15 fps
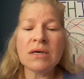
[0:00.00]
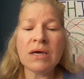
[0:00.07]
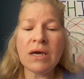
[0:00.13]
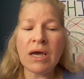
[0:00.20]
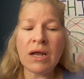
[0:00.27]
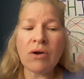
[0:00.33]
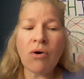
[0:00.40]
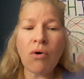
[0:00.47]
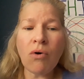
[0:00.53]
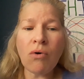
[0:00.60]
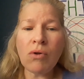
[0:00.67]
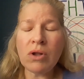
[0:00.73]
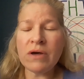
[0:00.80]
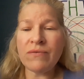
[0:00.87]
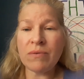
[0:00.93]
and
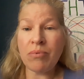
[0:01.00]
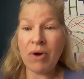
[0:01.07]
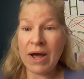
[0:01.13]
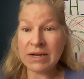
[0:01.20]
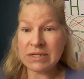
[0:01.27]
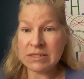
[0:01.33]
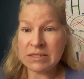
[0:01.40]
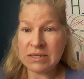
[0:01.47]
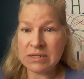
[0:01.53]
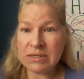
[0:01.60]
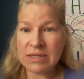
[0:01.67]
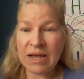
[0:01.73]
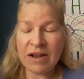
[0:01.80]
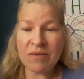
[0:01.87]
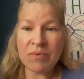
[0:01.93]
all of the practices
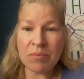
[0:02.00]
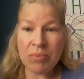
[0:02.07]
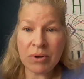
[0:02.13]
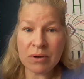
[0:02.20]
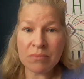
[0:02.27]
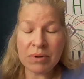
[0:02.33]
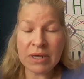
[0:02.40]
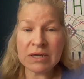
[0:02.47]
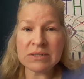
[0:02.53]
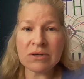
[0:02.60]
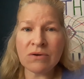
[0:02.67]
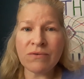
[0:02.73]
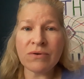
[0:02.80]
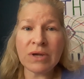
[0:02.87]
that have been put in place over